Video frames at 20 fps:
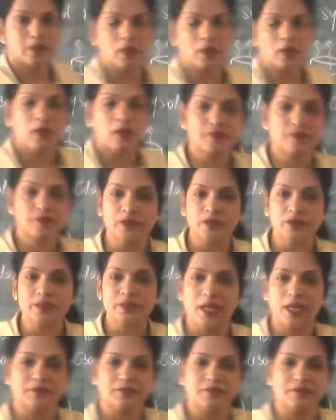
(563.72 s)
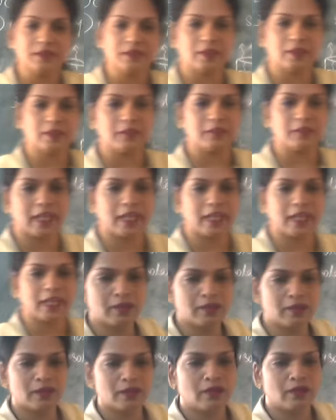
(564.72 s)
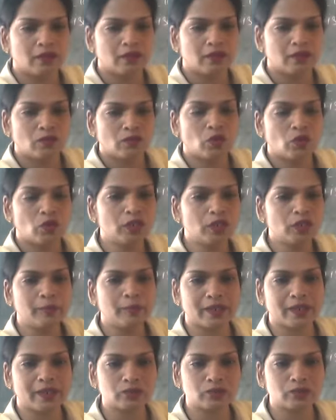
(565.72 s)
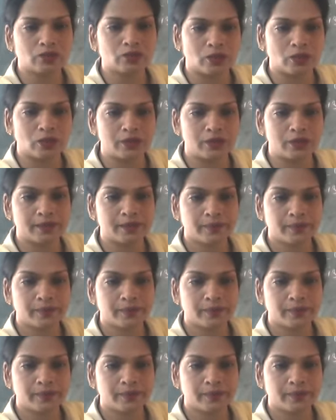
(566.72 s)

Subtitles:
Of course, after some time, water becomes cold.